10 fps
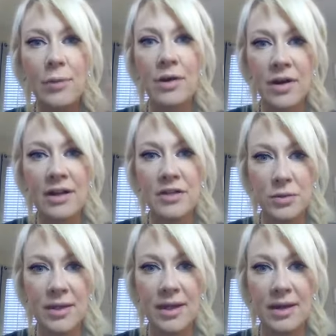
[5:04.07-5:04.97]
we're not
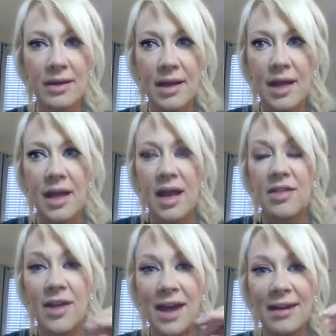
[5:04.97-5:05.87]
doing it.
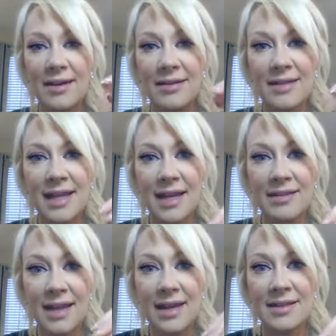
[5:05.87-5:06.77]
That is
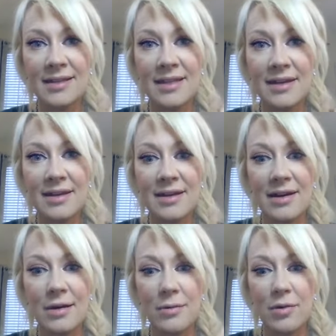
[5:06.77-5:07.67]

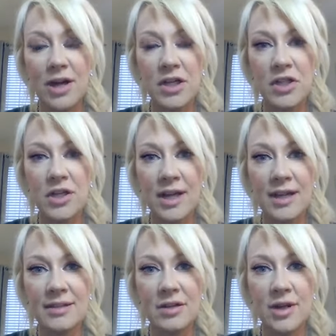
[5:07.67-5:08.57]
the question
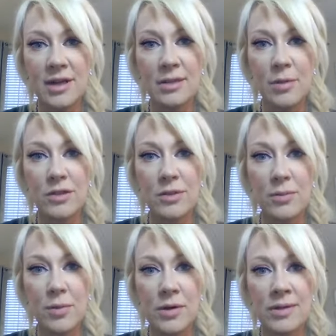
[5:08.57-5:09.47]
answer that is most
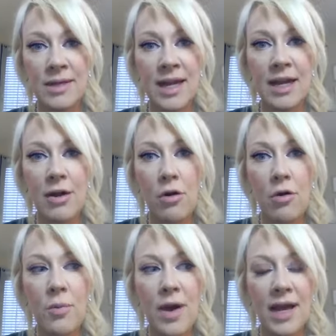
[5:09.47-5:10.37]
important, and I
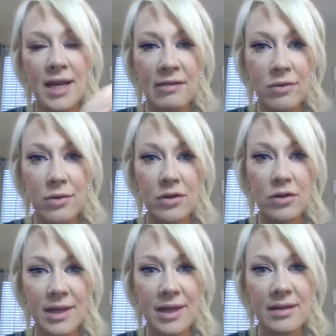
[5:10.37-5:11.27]
hope I gave you a
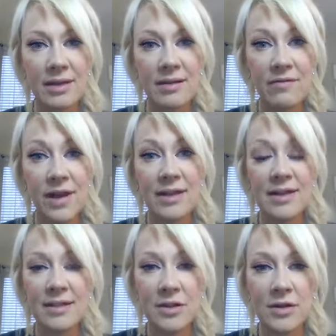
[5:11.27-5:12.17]
little inkling of that
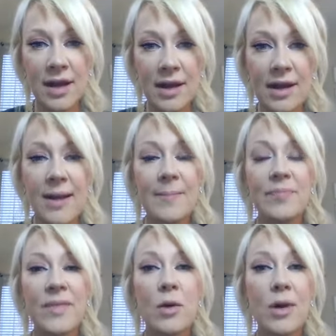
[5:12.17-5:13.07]
yesterday
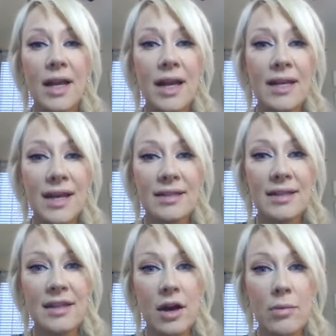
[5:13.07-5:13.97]
when I
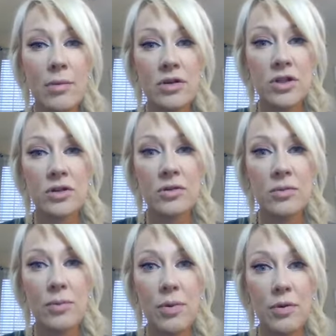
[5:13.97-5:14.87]
connected the
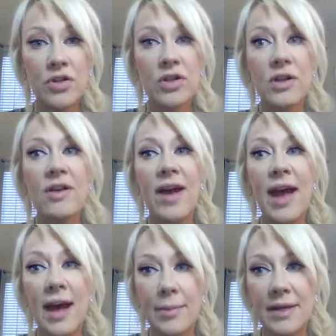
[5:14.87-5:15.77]
emotional portion of
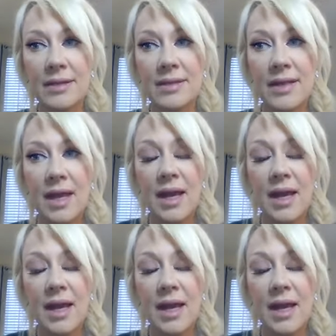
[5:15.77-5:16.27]
habits.